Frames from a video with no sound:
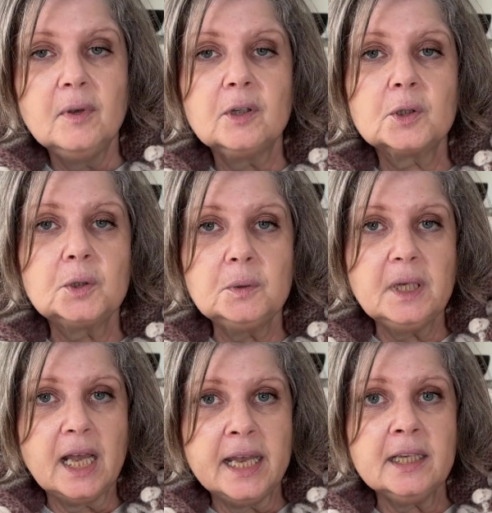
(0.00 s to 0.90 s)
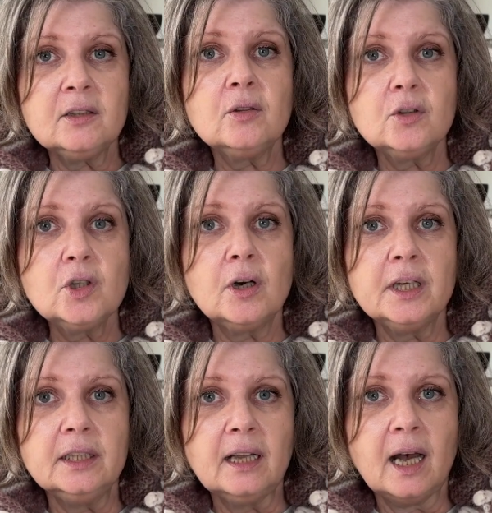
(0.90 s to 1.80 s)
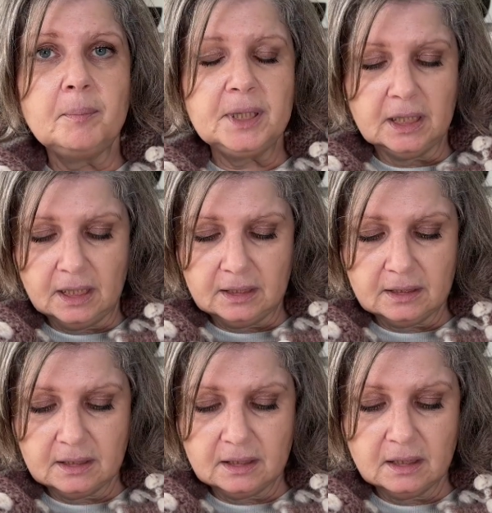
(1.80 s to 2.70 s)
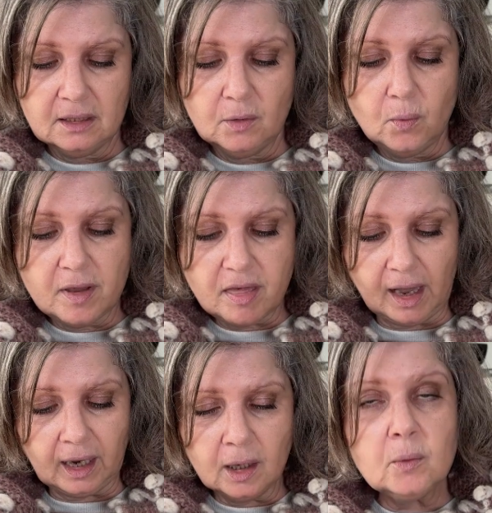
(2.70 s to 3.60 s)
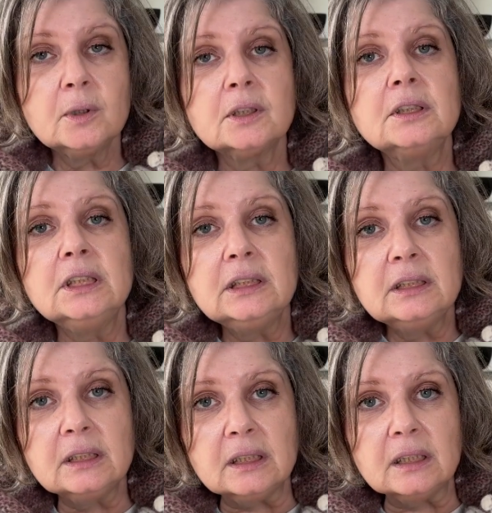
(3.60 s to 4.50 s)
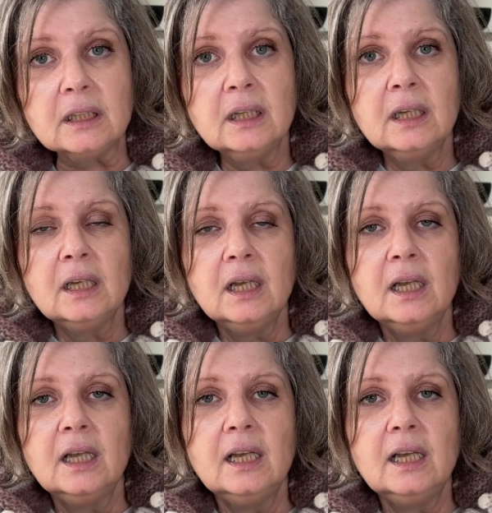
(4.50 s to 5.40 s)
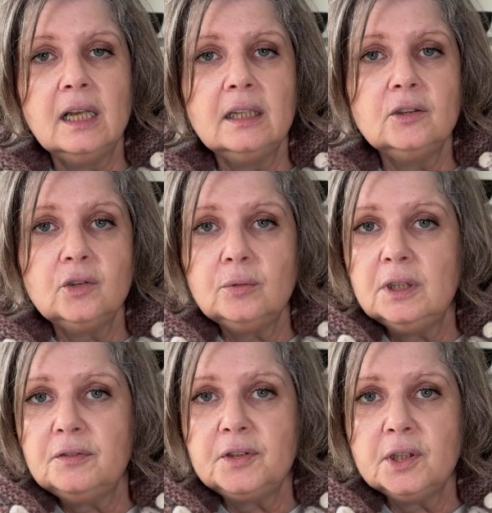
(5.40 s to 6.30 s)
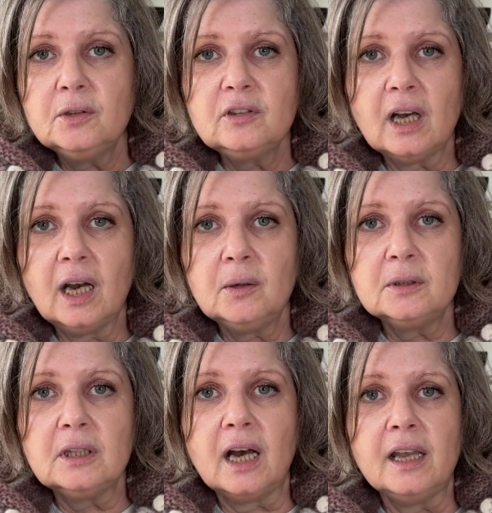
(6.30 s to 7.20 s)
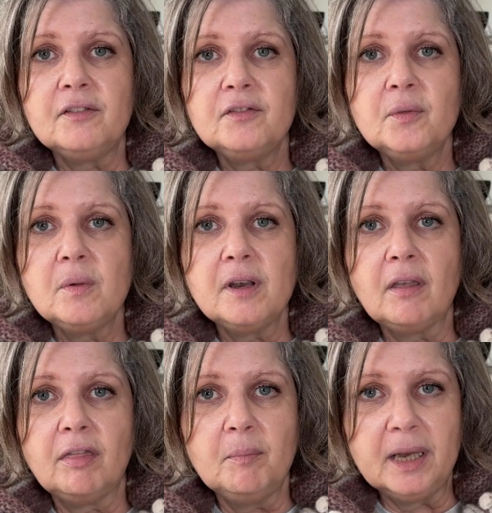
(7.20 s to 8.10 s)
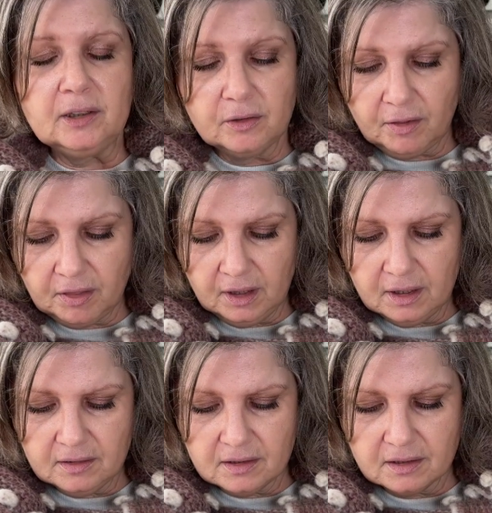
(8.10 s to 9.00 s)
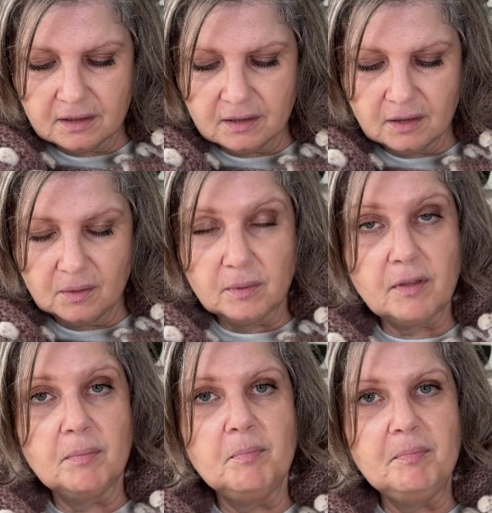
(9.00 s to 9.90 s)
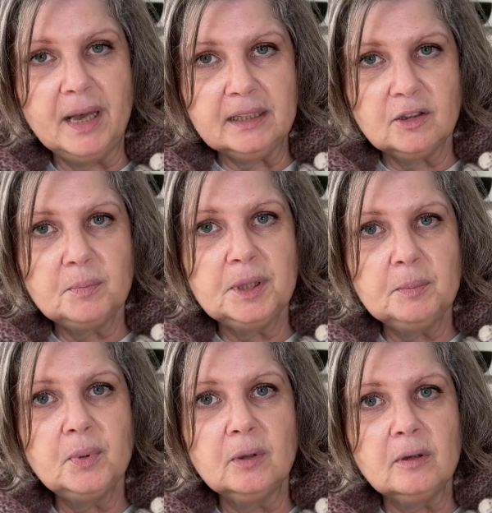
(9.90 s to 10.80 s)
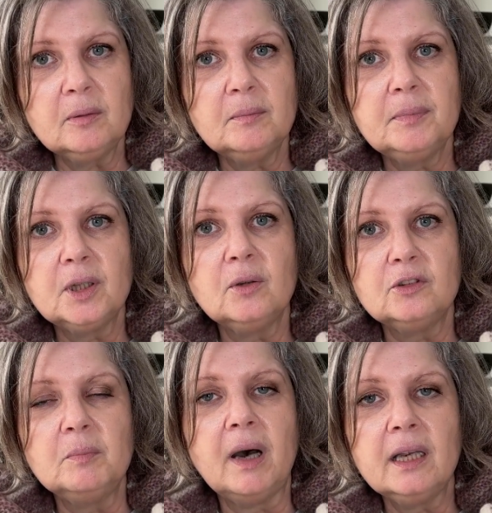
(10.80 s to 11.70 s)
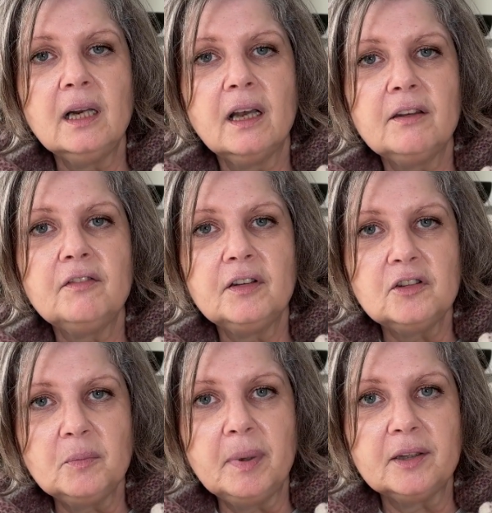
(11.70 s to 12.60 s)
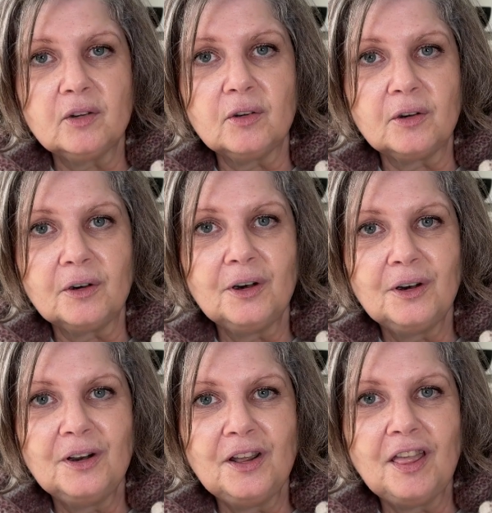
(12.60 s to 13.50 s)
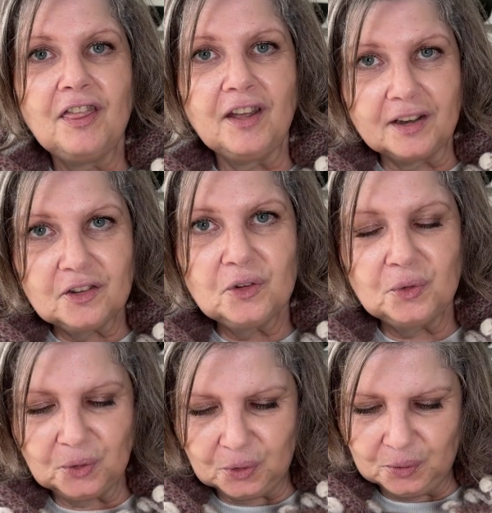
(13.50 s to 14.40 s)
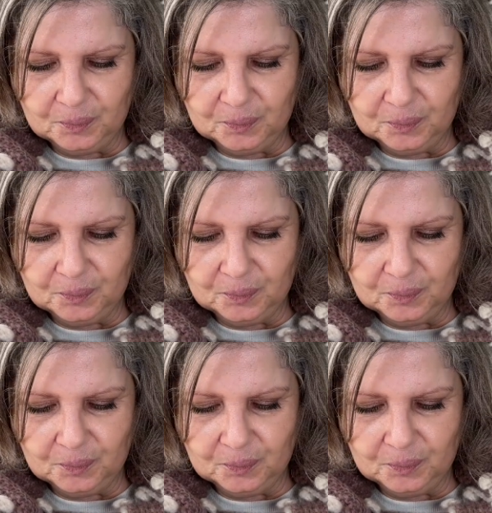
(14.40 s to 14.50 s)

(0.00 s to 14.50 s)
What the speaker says: create joy and happiness with our knitting, and to infuse our life with better things, with better people, because my life is better thanks to you.